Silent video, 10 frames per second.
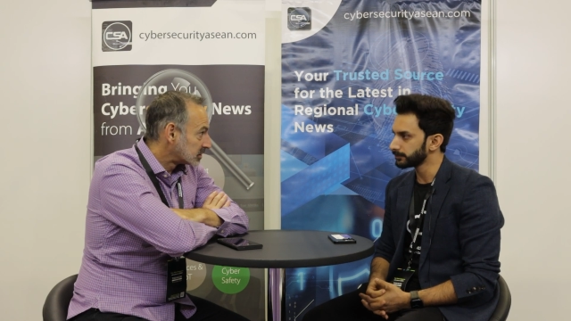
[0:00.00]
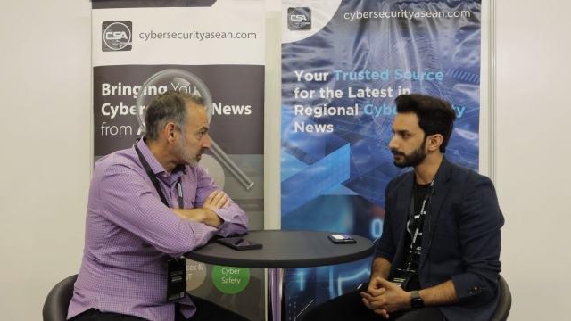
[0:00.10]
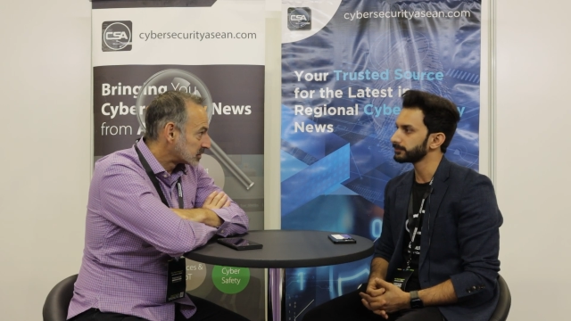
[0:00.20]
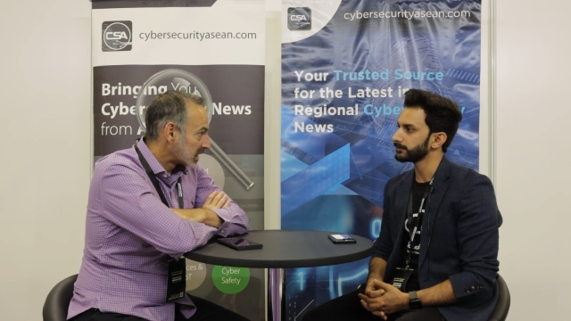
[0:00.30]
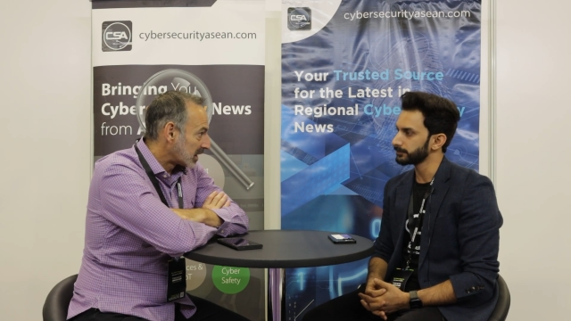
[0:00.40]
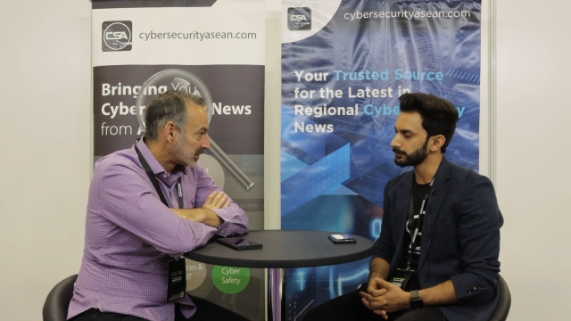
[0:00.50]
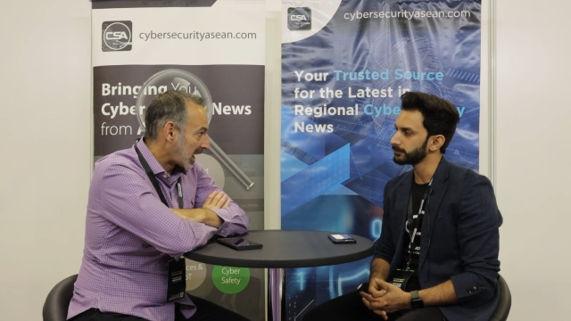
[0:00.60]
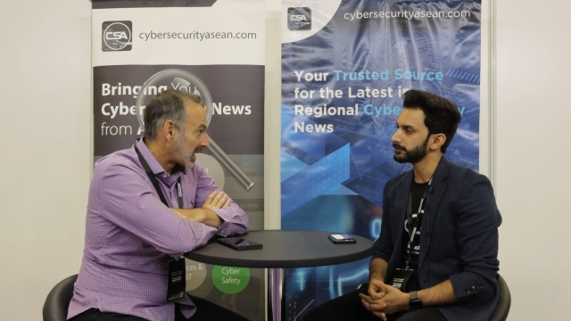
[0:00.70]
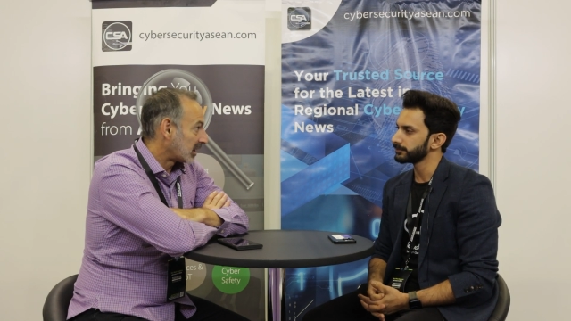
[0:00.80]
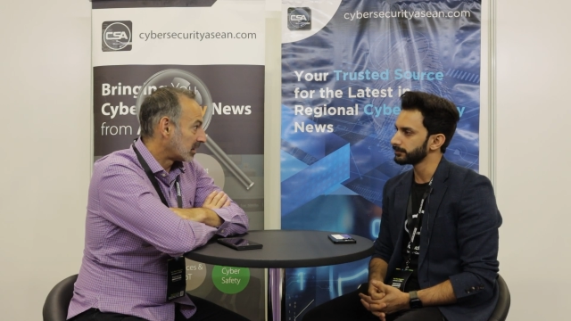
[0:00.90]
Speaker 1: as you said,
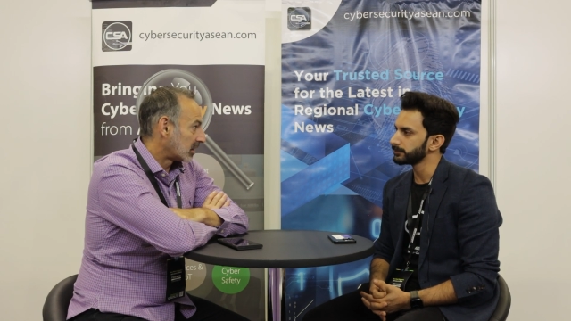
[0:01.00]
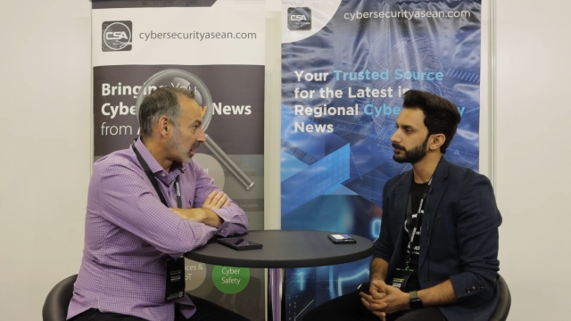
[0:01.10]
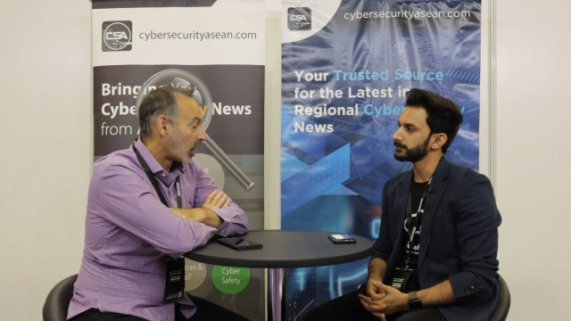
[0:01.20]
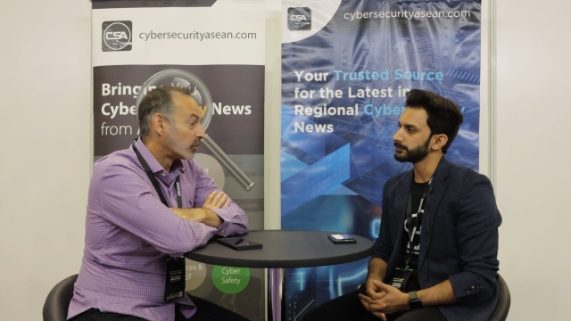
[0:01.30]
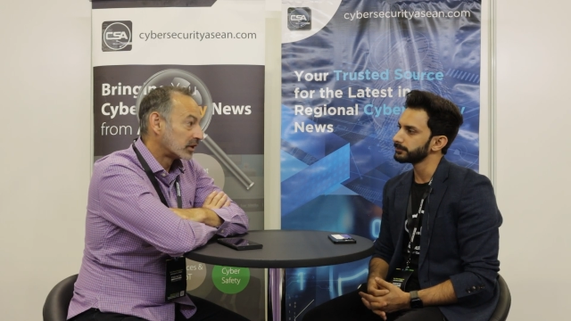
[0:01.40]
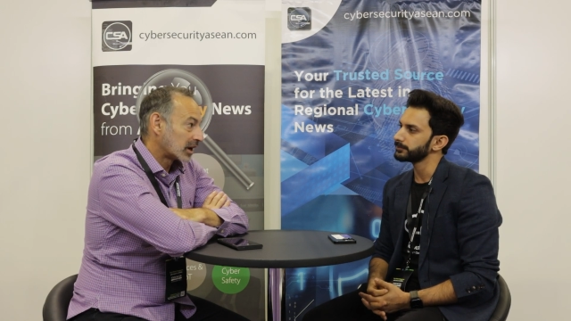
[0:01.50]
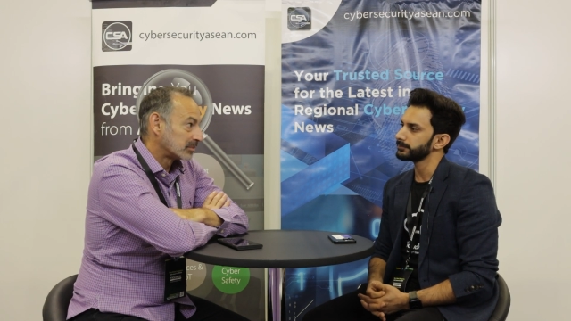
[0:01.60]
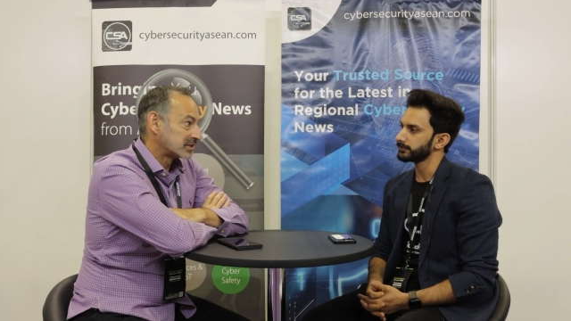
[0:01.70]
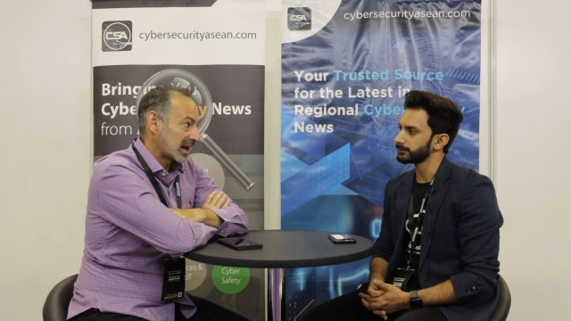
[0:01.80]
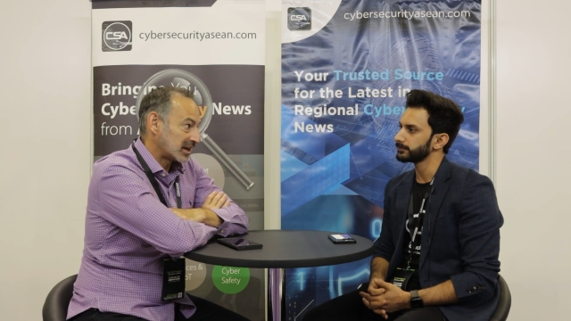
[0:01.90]
that
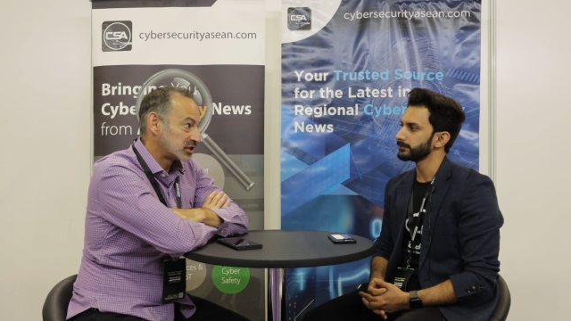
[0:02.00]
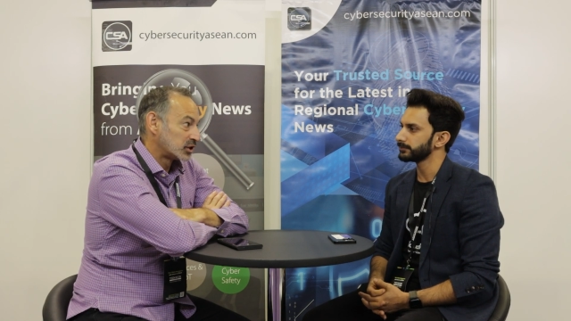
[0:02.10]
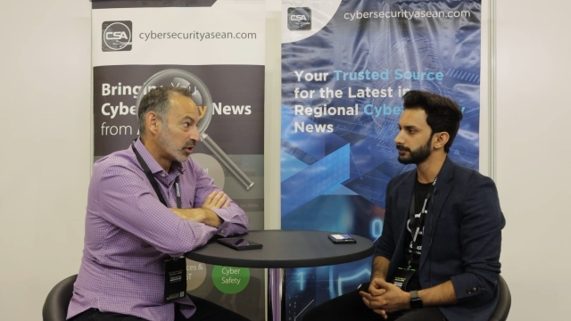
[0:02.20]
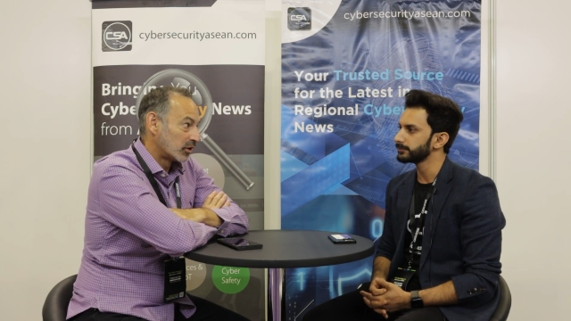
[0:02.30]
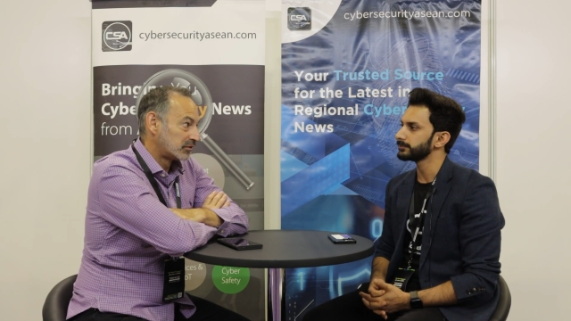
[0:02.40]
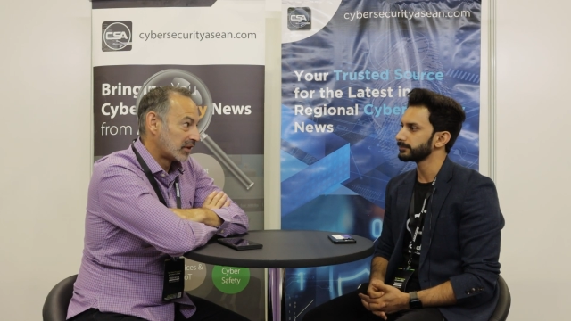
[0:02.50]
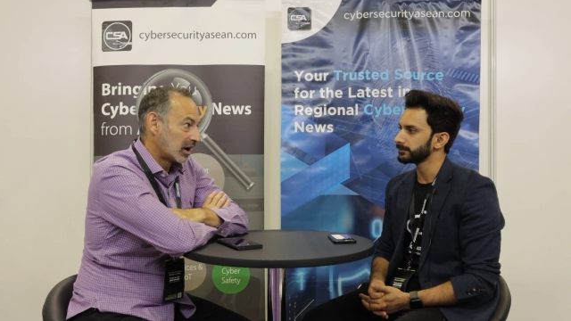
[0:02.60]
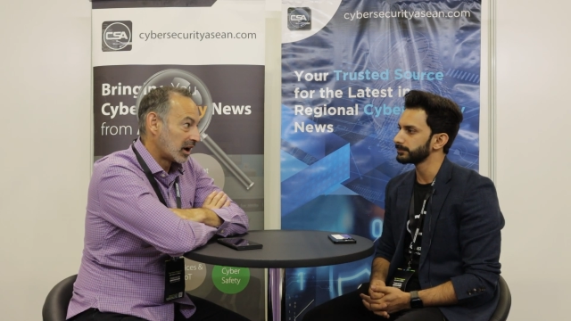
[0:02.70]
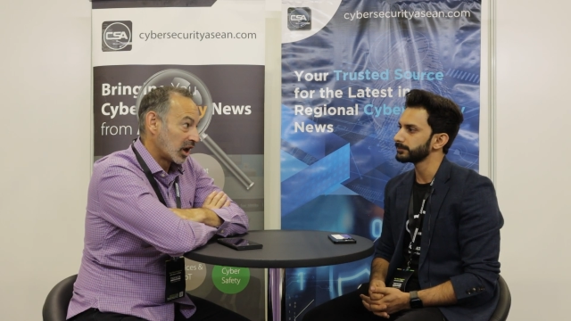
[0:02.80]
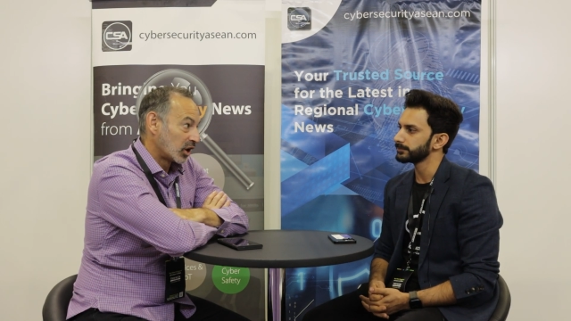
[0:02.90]
overcomes that issue of
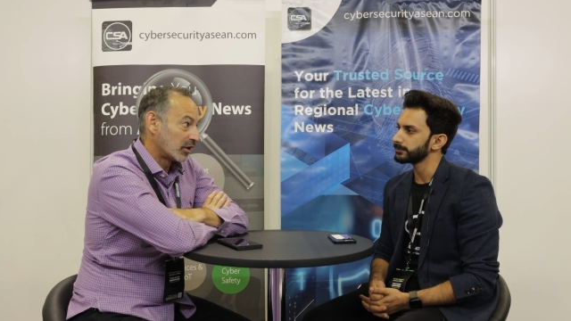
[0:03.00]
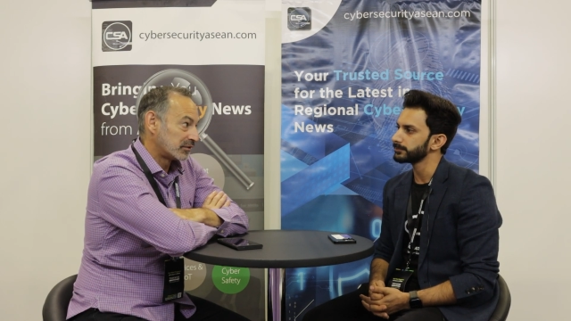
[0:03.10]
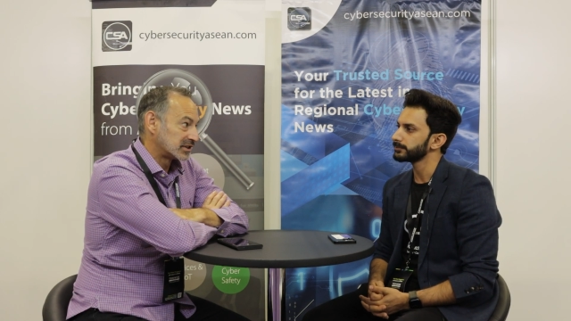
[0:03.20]
uh, alert